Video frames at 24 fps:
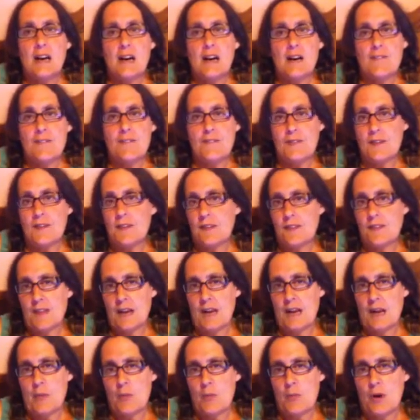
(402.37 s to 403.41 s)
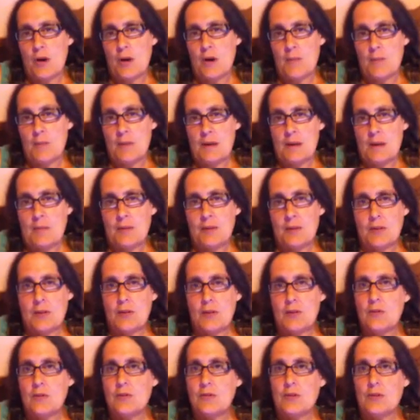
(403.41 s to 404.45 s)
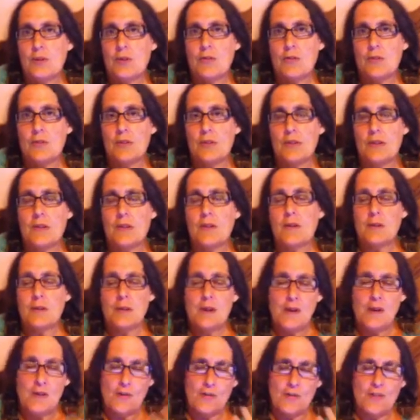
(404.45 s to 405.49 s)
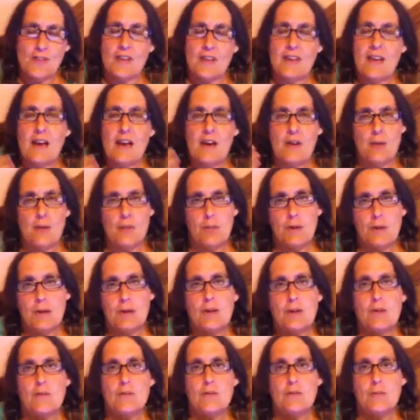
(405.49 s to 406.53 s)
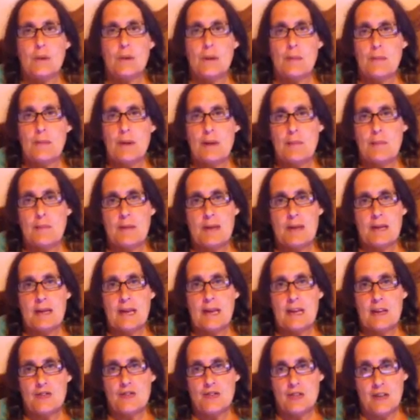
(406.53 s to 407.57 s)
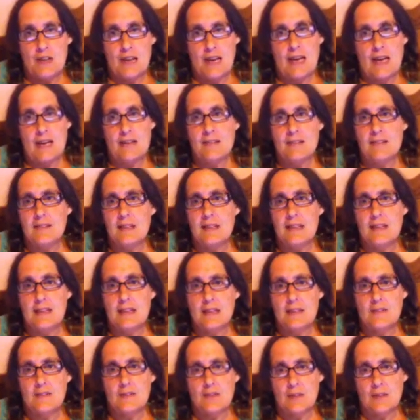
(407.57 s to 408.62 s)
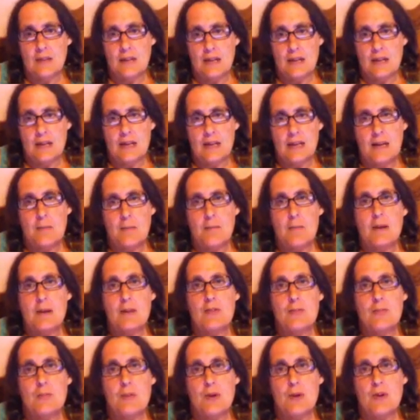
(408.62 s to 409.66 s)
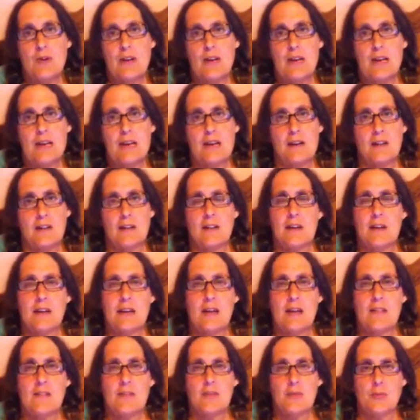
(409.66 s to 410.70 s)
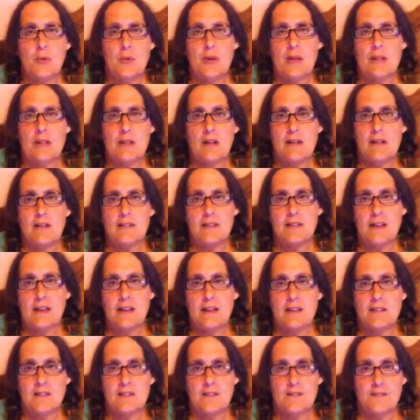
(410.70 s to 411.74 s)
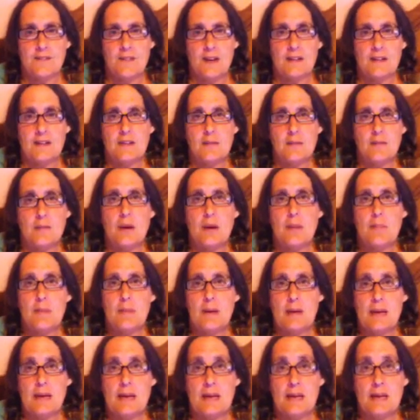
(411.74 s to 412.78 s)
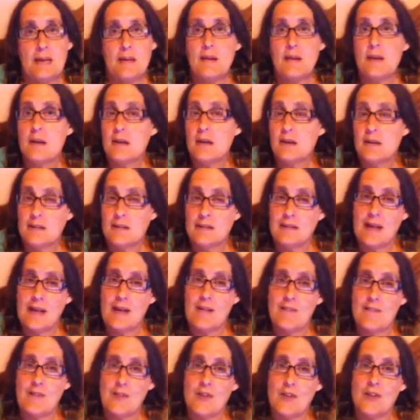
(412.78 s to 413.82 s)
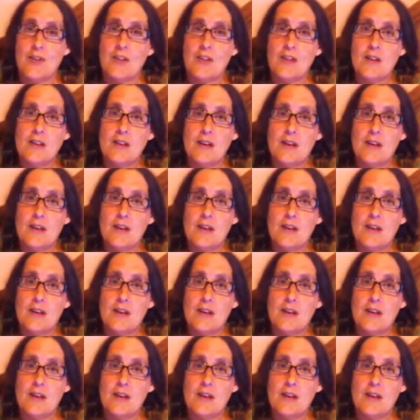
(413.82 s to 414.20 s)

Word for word: I feel that I want to be able to use over the not over the counter, but use my pain medication as needed so that I can get a much better handle on how this weight loss has affected my pain level